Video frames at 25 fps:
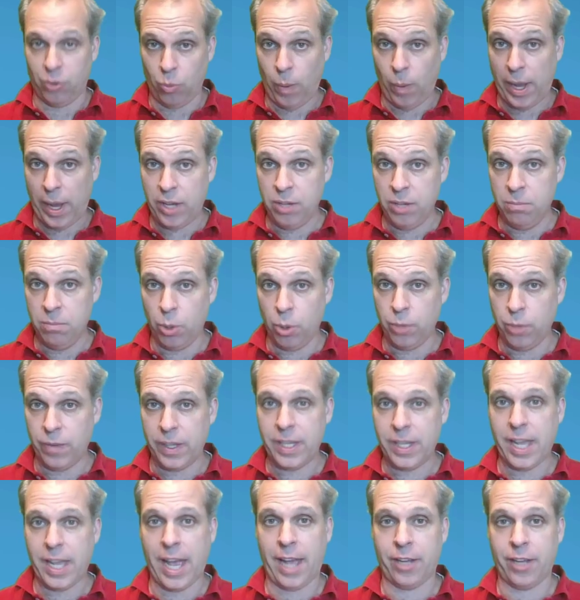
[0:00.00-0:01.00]
a way to
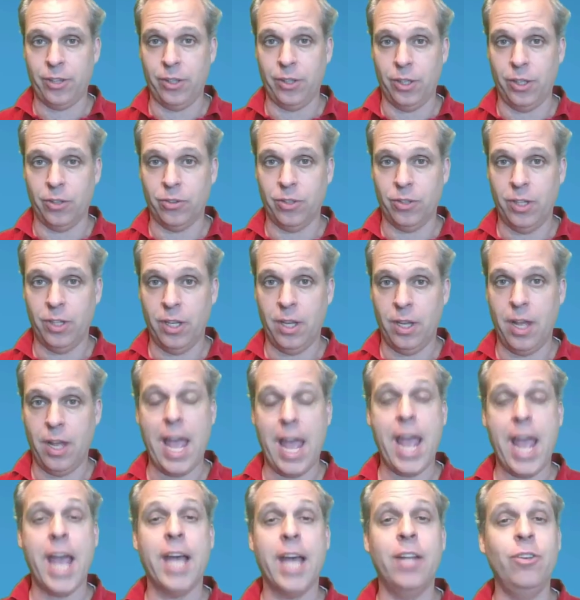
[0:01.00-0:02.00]
motivate calculus,
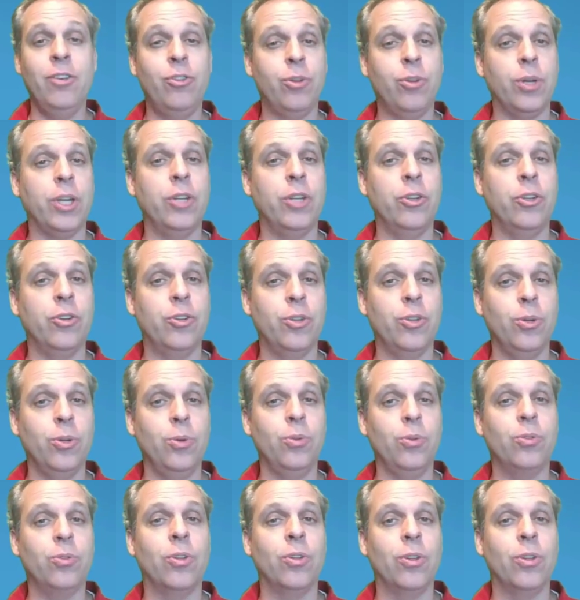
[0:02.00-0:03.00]
and to
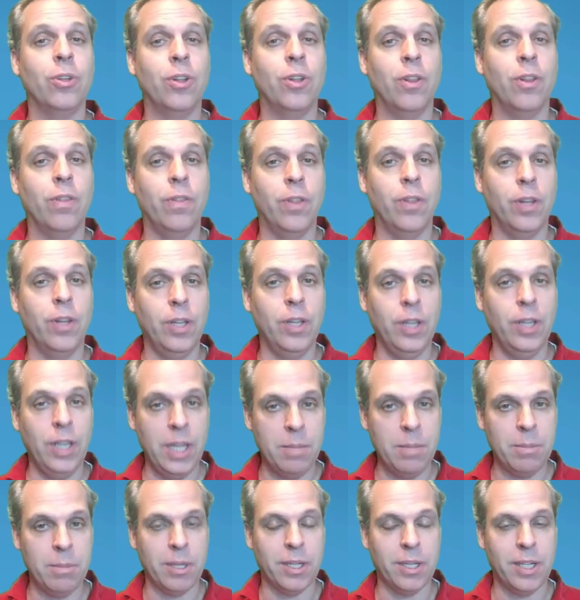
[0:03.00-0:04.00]
introduce the
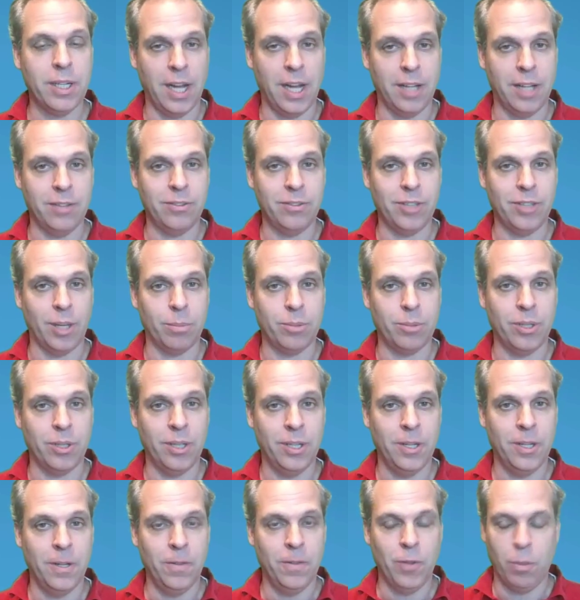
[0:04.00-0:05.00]
limit concept,
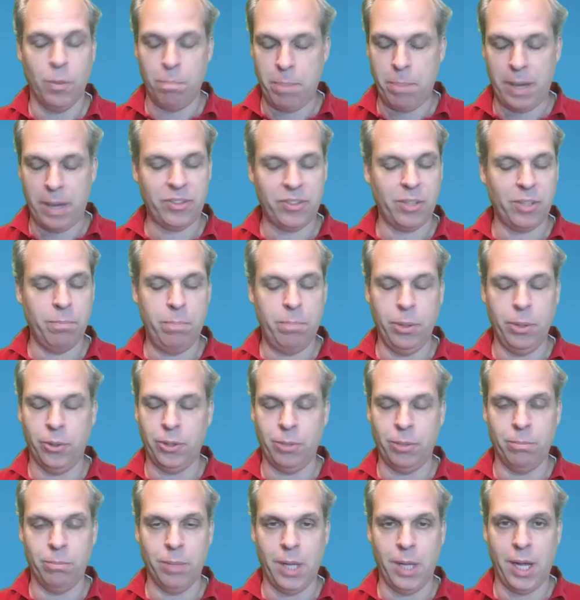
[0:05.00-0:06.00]
the basic
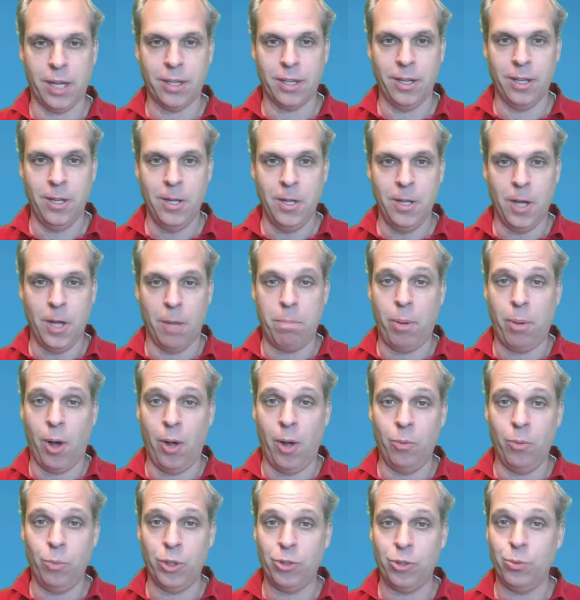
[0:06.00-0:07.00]
building block
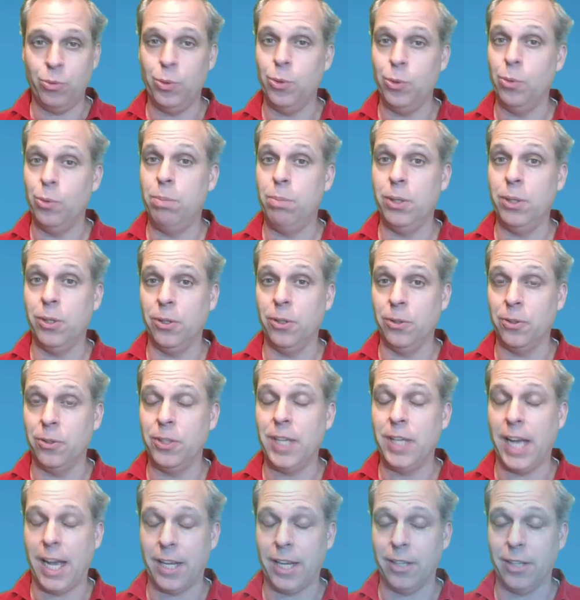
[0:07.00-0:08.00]
upon which we will build
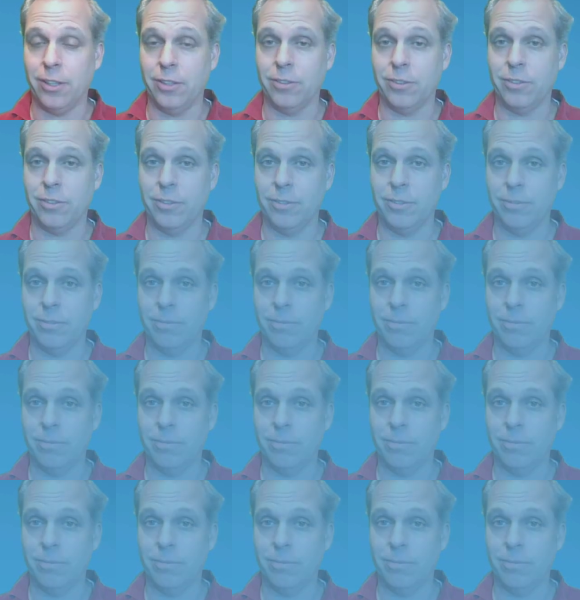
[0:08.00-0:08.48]
calculus.